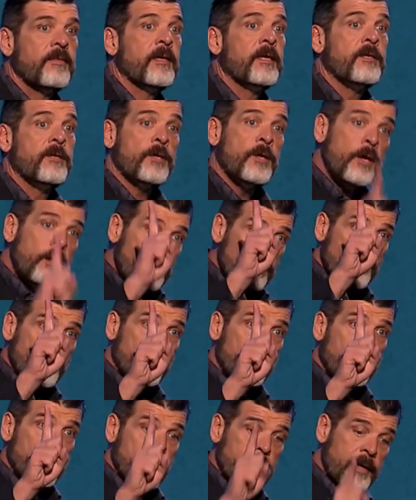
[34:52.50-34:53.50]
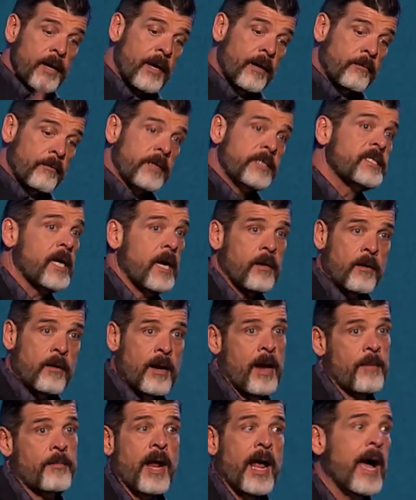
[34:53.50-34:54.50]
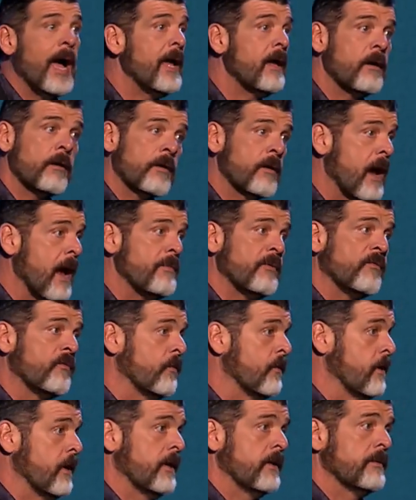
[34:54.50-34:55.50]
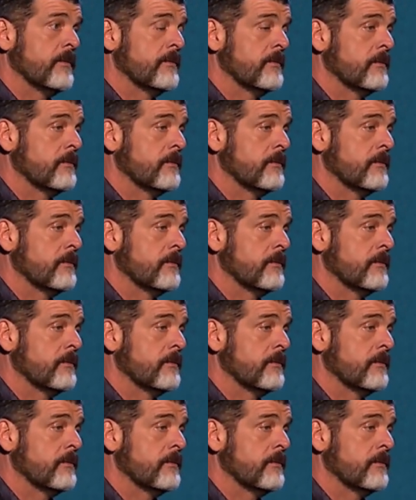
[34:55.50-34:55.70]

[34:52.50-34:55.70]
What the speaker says: then you got to reach out and grab it. I ain't going to grab it for you.